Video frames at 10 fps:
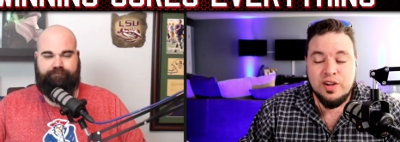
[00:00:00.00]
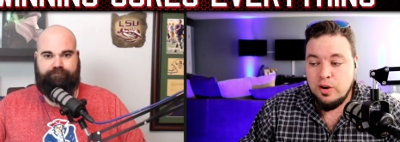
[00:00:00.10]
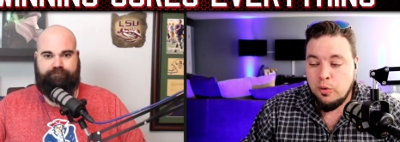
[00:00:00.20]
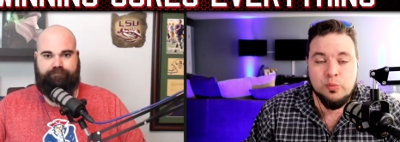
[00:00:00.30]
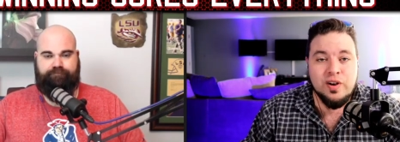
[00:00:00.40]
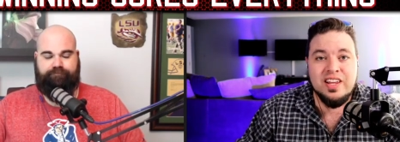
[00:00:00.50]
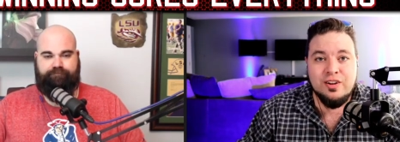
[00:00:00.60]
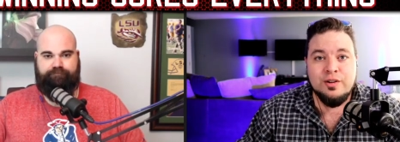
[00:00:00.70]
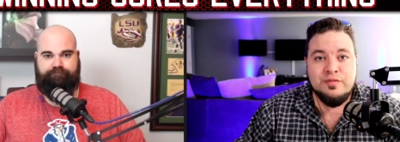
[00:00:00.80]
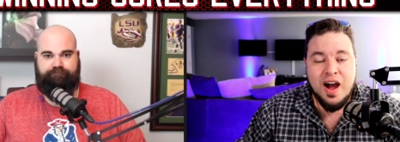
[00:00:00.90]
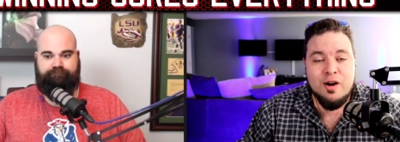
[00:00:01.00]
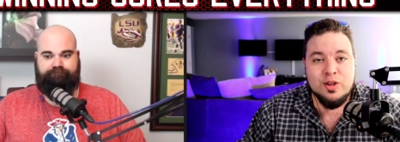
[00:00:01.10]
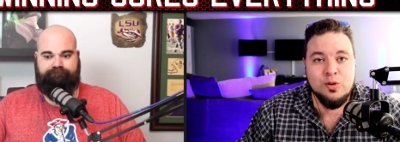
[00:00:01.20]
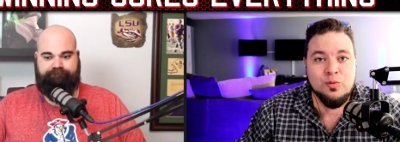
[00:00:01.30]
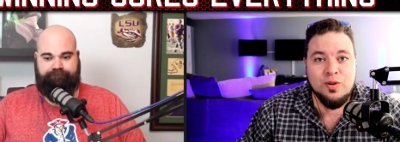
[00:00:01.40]
Speaker 1: a really good
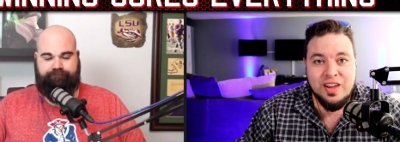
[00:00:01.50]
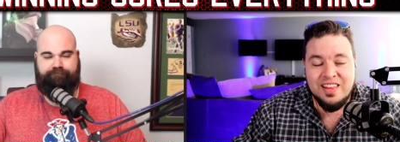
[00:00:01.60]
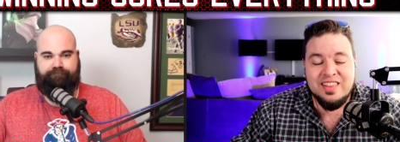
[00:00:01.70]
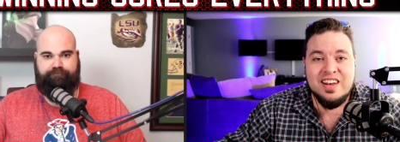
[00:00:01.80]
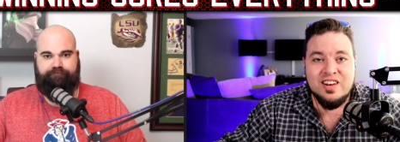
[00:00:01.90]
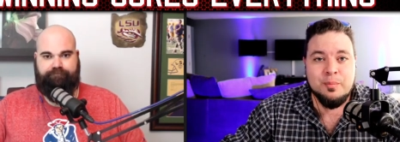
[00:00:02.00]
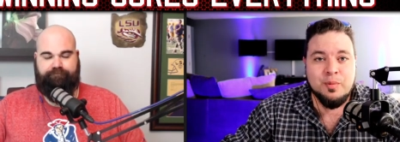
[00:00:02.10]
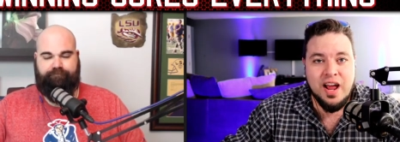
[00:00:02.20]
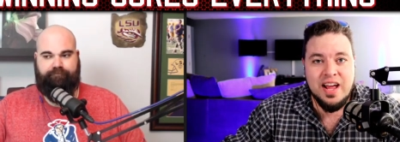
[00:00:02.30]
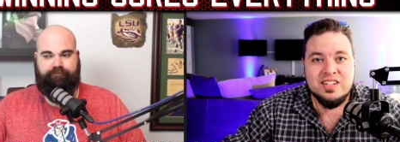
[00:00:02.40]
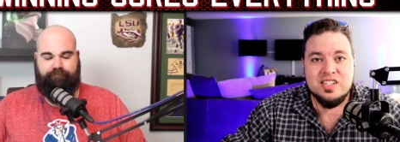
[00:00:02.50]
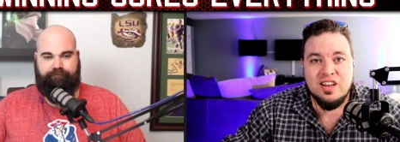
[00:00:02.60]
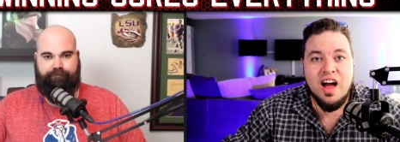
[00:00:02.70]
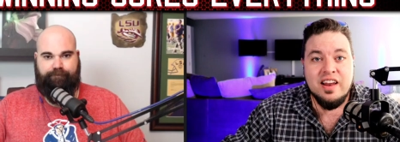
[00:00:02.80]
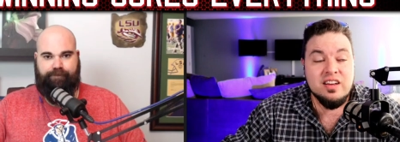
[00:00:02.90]
value in that number eight
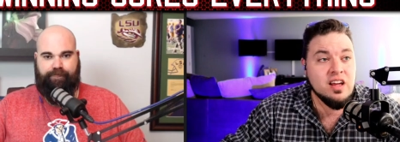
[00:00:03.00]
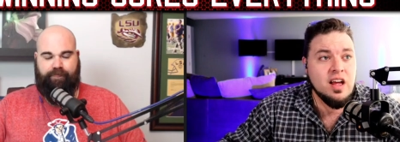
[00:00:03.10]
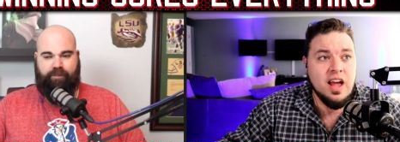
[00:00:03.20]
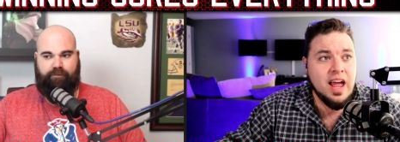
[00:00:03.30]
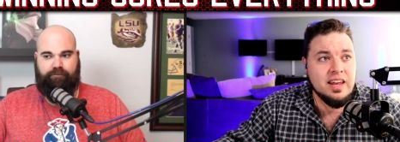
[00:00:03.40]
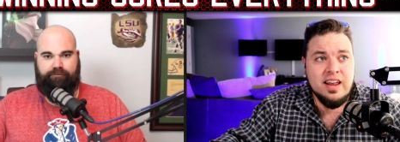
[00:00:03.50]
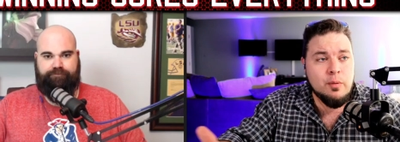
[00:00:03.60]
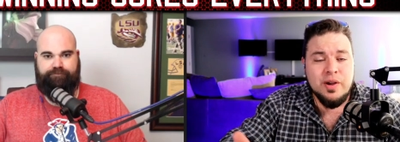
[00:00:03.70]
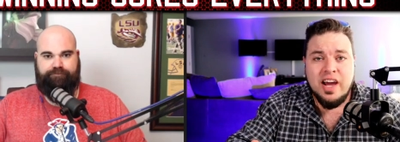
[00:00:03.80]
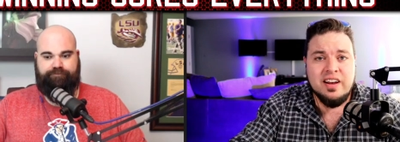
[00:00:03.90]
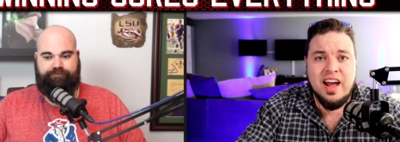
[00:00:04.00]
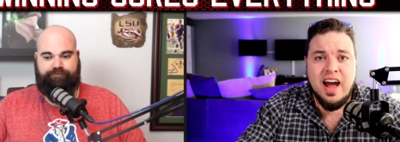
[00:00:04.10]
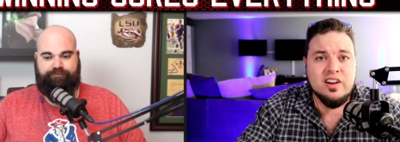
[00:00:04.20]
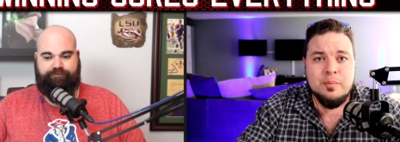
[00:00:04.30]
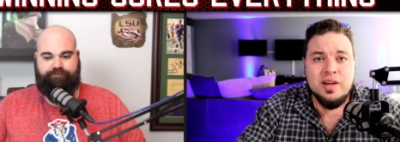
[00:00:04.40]
slot. And now we got a guy to
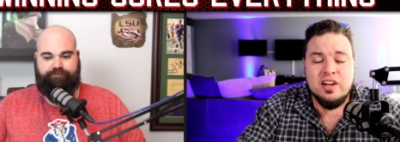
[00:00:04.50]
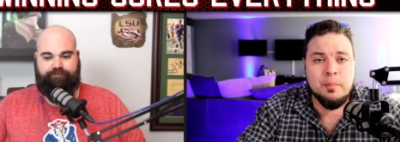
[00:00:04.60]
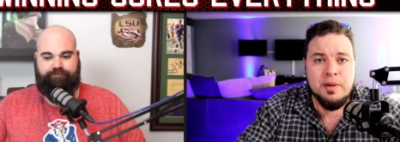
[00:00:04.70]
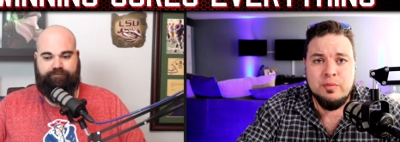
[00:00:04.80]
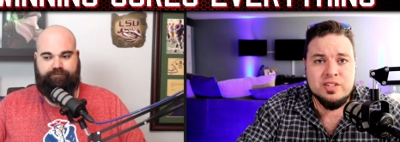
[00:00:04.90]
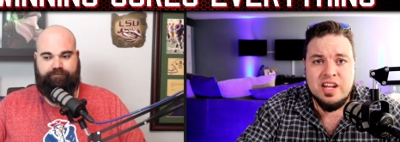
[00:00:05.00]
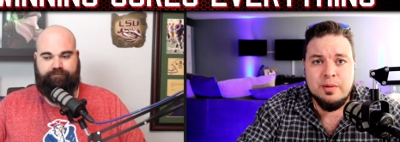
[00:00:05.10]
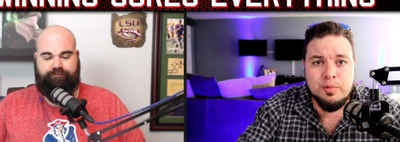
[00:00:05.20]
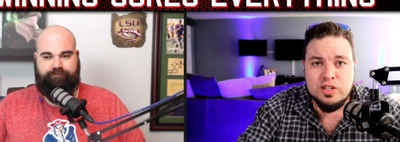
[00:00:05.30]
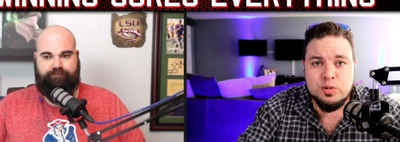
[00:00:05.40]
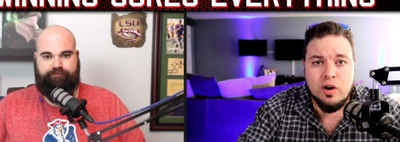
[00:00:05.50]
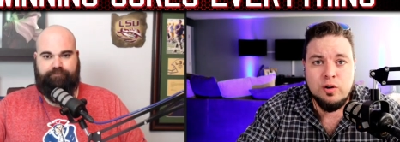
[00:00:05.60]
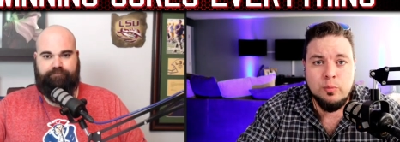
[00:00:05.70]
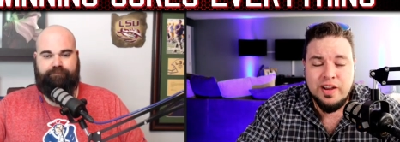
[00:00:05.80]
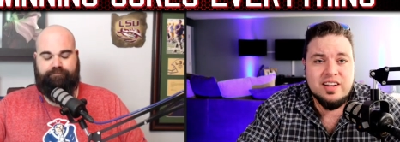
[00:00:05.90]
come in and compete with Teddy Bridgewater.
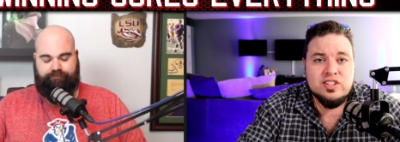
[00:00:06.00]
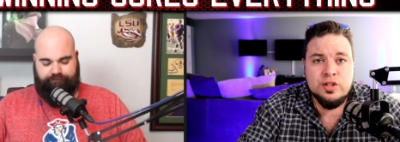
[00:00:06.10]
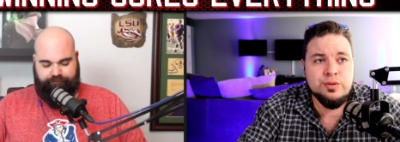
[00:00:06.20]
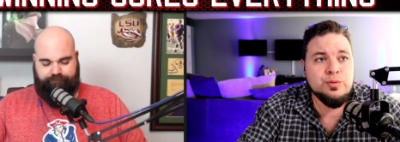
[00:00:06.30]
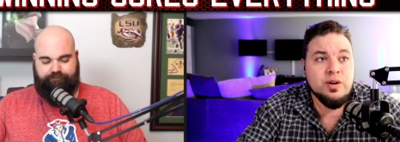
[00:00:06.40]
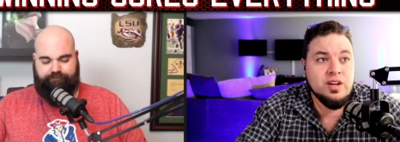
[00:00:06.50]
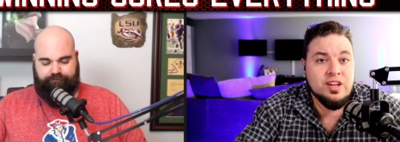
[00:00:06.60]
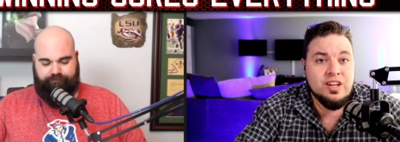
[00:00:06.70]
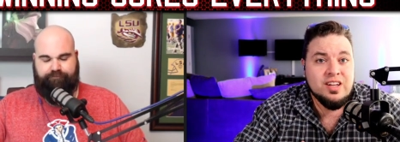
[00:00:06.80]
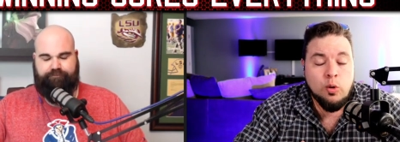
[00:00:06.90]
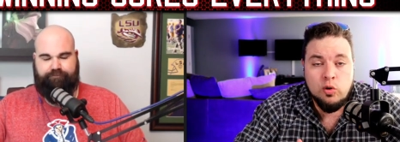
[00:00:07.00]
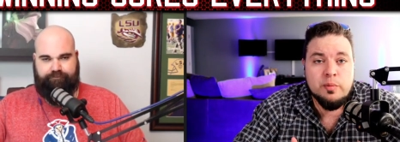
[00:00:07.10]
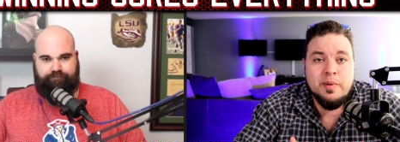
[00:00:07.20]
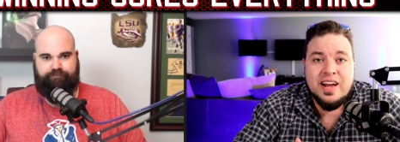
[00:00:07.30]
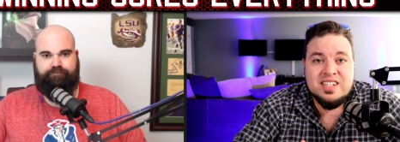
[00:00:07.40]
We got two
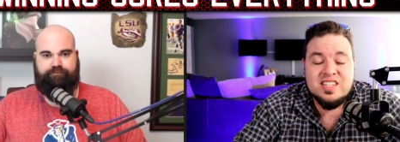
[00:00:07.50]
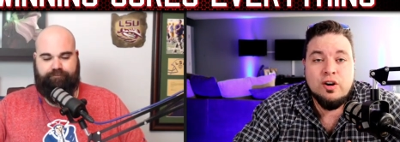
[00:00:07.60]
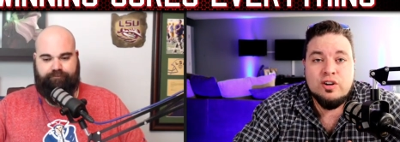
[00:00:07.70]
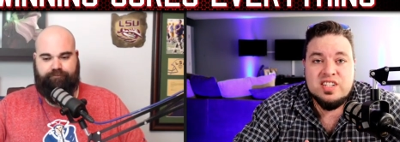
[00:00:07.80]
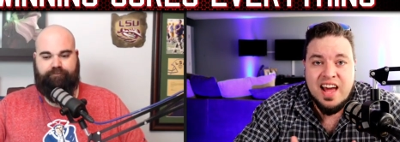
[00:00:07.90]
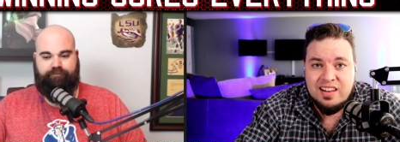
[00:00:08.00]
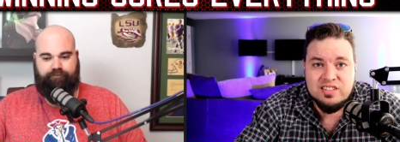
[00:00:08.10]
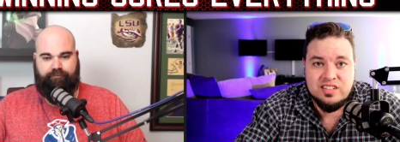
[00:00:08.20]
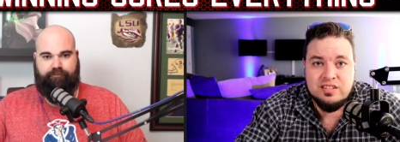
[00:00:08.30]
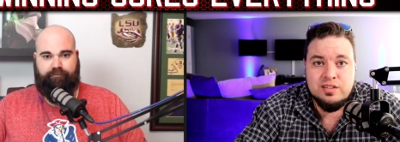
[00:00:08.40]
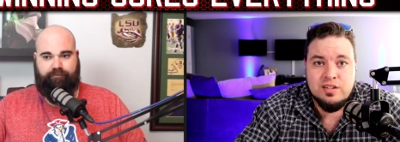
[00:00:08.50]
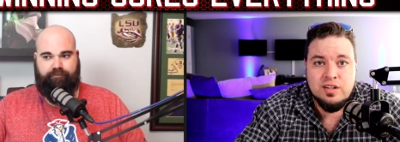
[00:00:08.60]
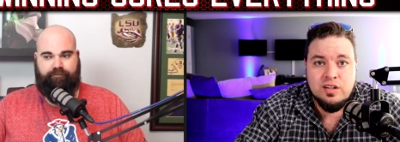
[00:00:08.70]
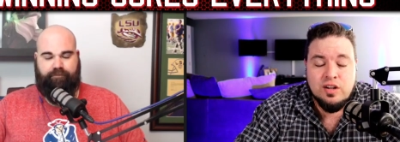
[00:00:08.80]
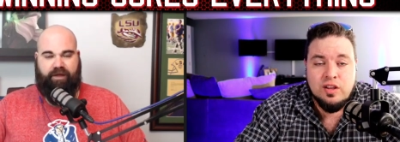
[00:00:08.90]
quarterbacks that are talented
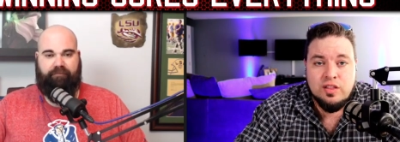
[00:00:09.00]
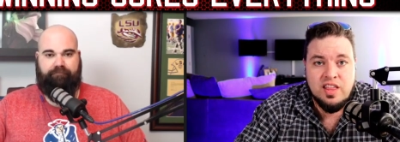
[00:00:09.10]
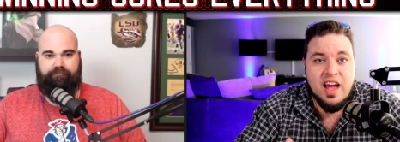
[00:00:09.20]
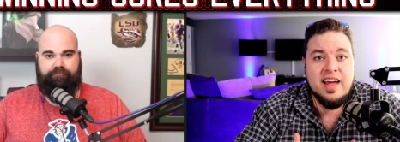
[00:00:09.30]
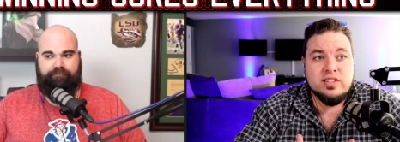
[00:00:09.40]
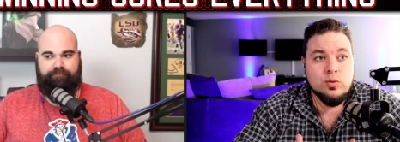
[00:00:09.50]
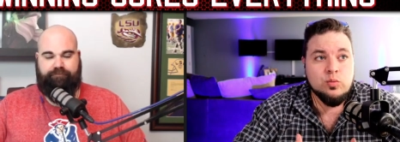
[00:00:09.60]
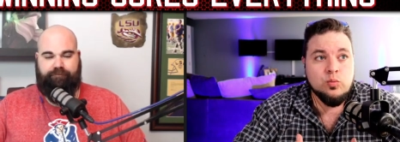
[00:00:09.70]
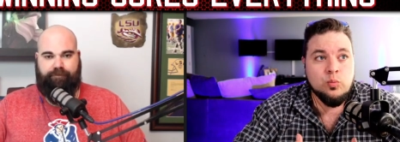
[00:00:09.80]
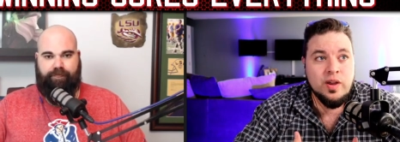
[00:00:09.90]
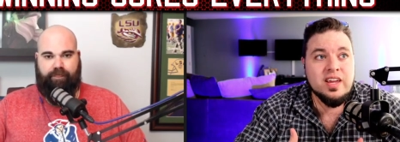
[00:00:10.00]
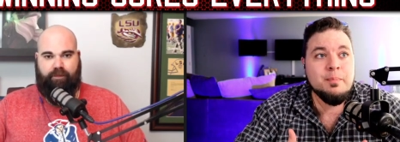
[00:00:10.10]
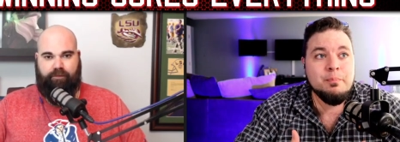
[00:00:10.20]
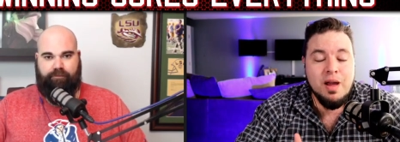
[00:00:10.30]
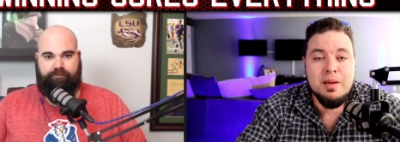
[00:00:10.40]
yep. that we
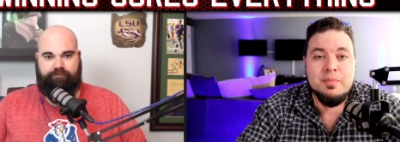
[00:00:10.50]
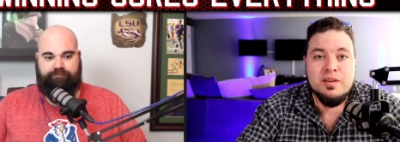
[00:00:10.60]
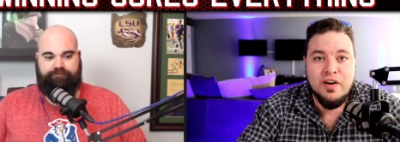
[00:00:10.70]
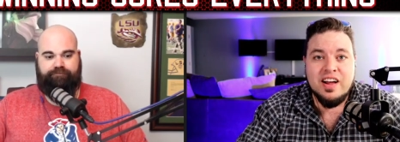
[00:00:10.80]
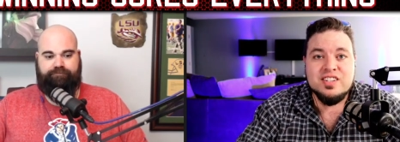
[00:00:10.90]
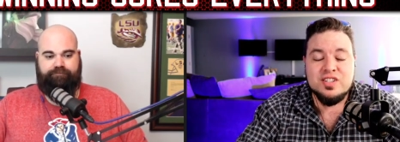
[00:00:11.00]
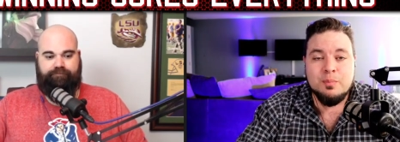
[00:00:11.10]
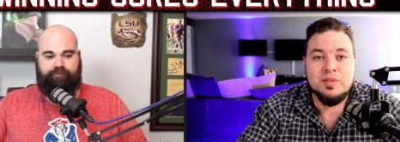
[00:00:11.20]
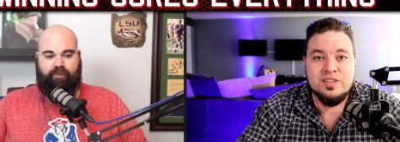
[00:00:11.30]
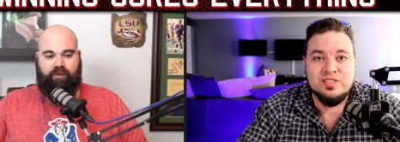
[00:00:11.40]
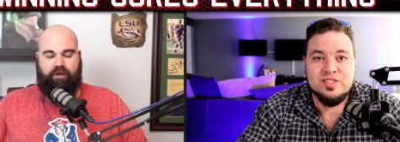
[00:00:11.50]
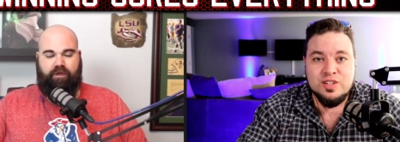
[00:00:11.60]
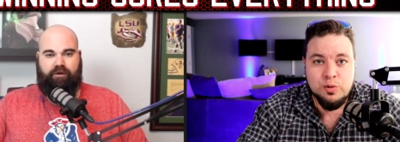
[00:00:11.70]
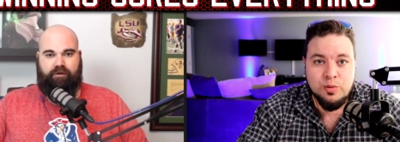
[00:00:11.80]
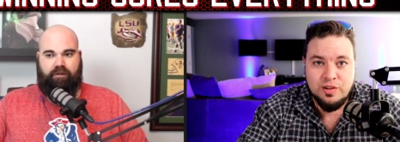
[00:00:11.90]
can maybe find something to
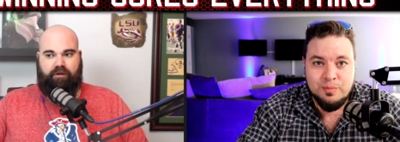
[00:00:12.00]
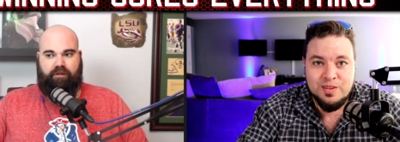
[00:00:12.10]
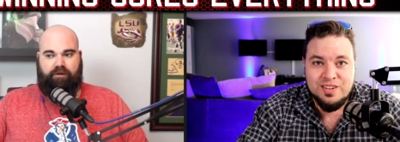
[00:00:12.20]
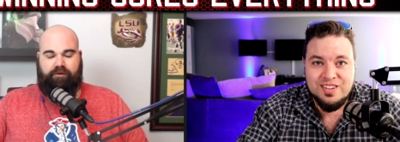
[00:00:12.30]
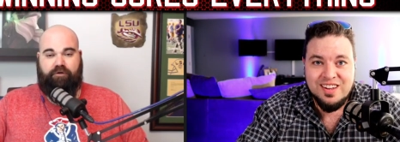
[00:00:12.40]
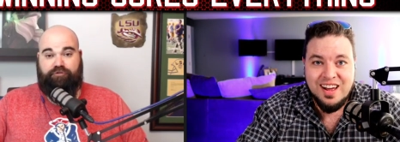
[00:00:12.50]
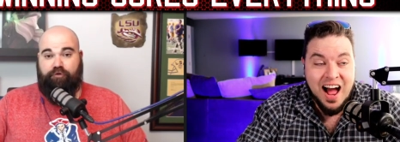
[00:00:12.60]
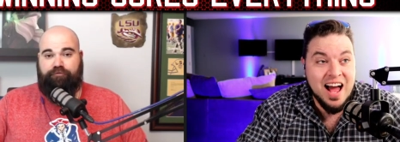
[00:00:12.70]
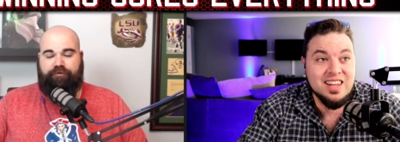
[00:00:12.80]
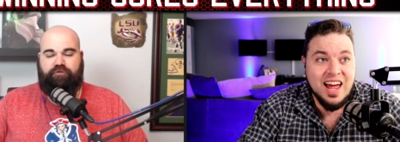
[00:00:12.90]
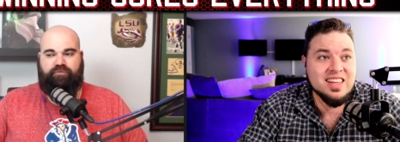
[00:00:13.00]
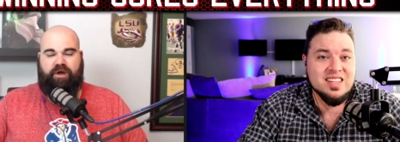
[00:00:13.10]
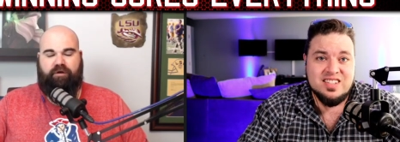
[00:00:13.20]
do with them.
Speaker 2: Two I like first this. round